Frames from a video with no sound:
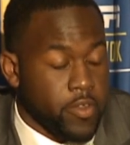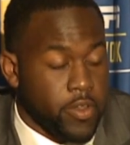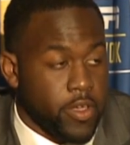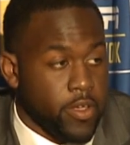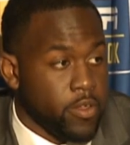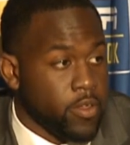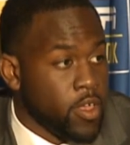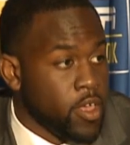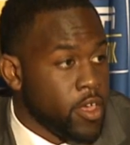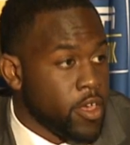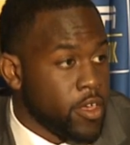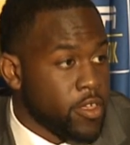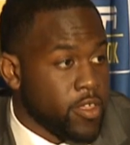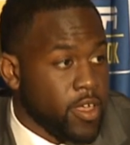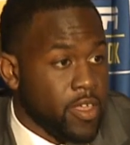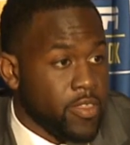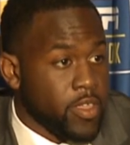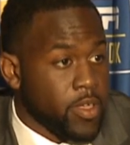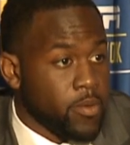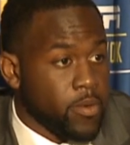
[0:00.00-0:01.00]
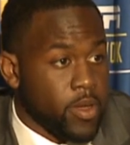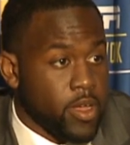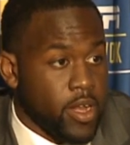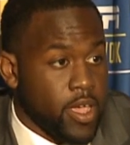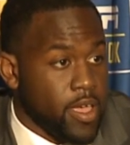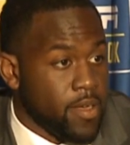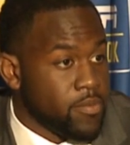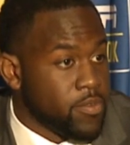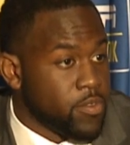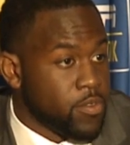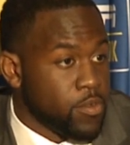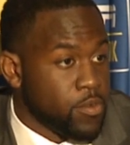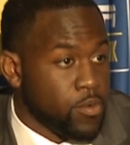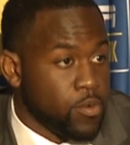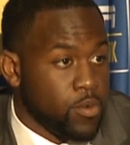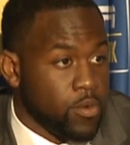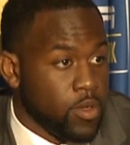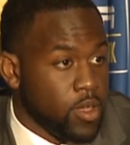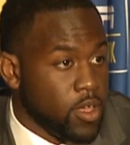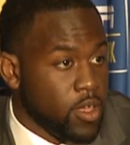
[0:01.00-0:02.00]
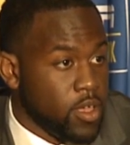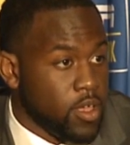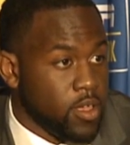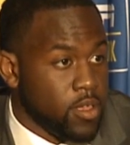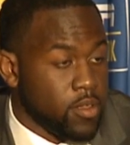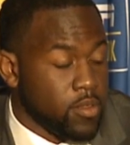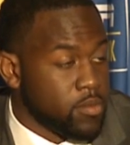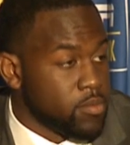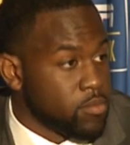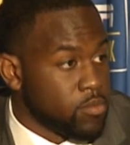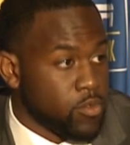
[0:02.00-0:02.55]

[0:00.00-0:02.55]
You know, so I think we're going to have two uh,